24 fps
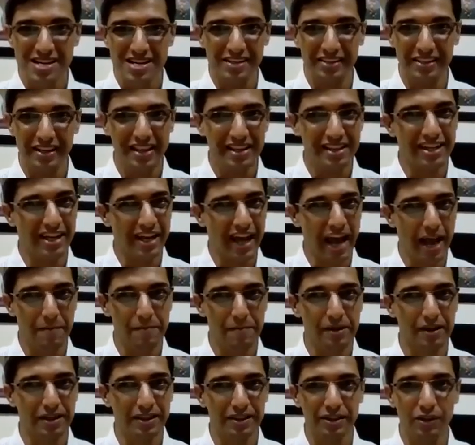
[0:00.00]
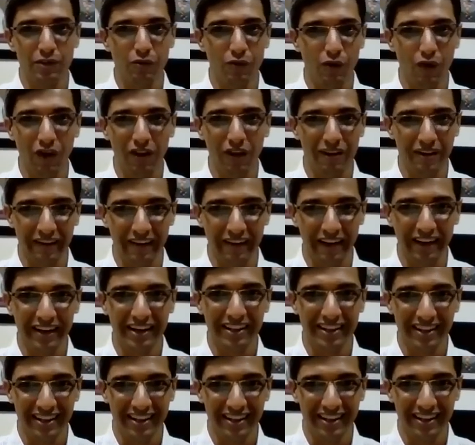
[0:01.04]
nail that hammer in the wall,
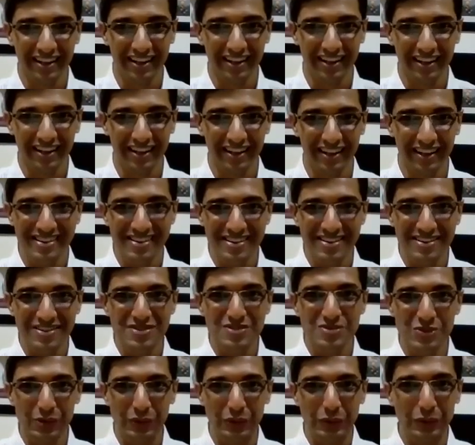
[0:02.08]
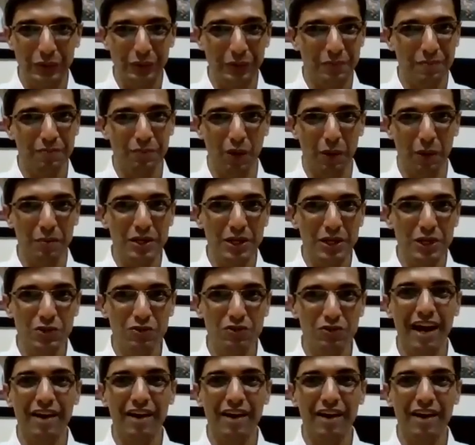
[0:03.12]
right? So probably you will